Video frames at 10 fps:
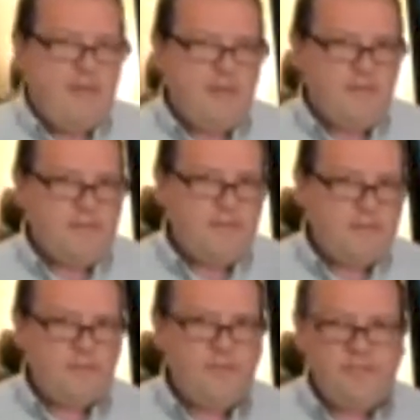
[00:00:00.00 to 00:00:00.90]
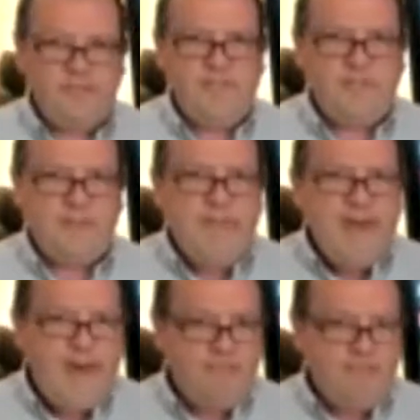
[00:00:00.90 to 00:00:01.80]
the two solutions that we
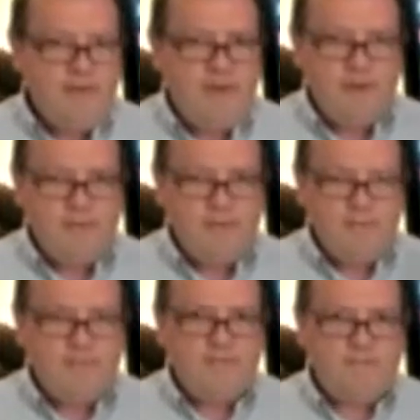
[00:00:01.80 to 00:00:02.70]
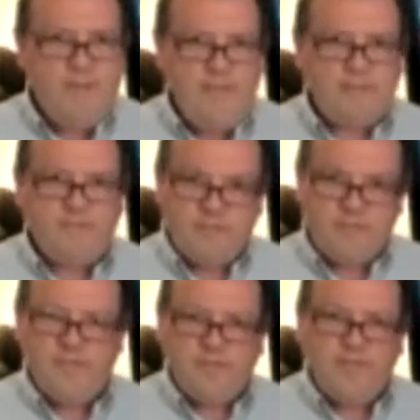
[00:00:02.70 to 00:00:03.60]
have in this space. The first
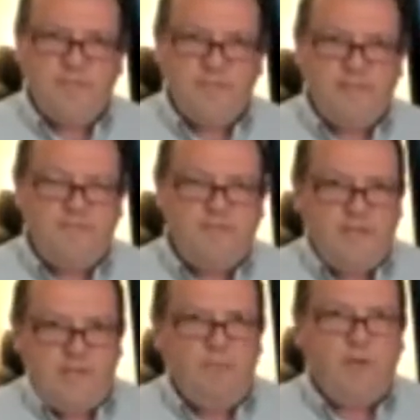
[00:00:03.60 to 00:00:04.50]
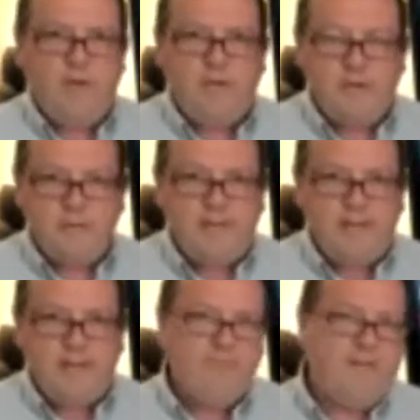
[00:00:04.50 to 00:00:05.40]
one's going to be the Infinity board here to my
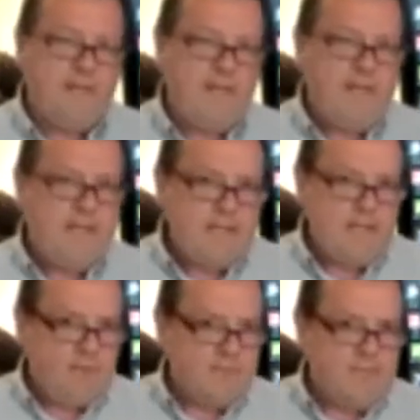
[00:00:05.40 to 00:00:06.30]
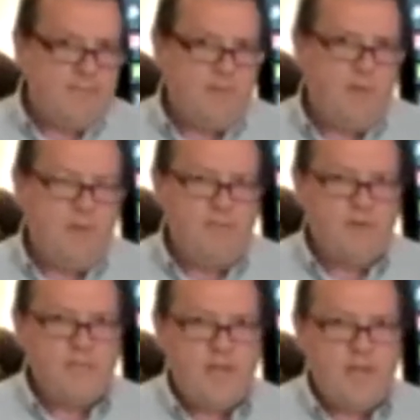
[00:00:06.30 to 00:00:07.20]
left, and then we're going to segue over
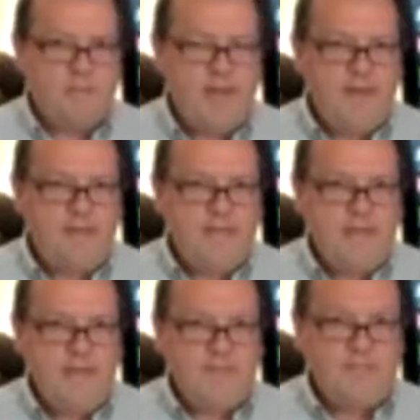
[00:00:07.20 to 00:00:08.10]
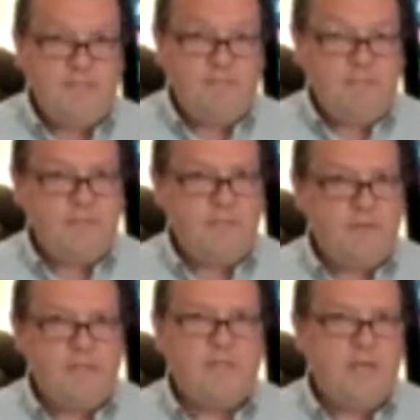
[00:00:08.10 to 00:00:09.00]
and talk about the CB
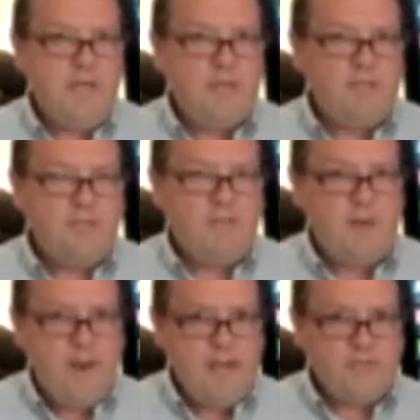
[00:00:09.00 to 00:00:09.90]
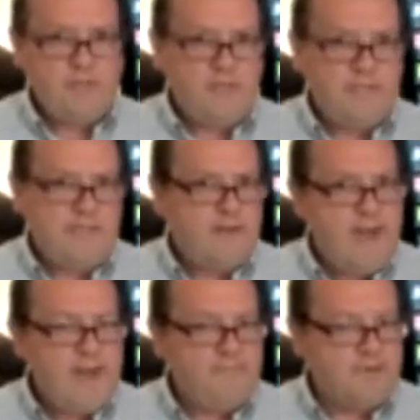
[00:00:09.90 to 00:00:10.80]
series to my right shortly
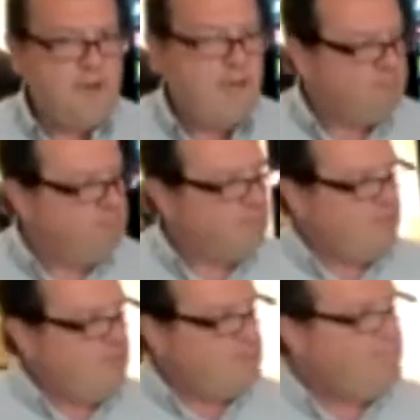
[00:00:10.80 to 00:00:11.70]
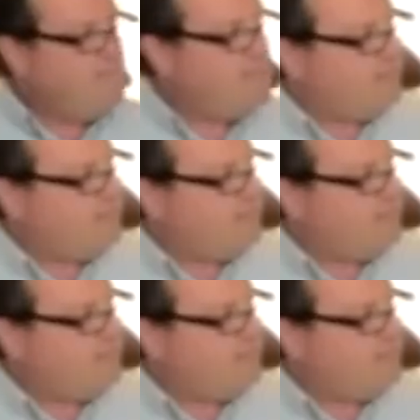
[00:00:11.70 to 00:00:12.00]
thereafter. So let's begin with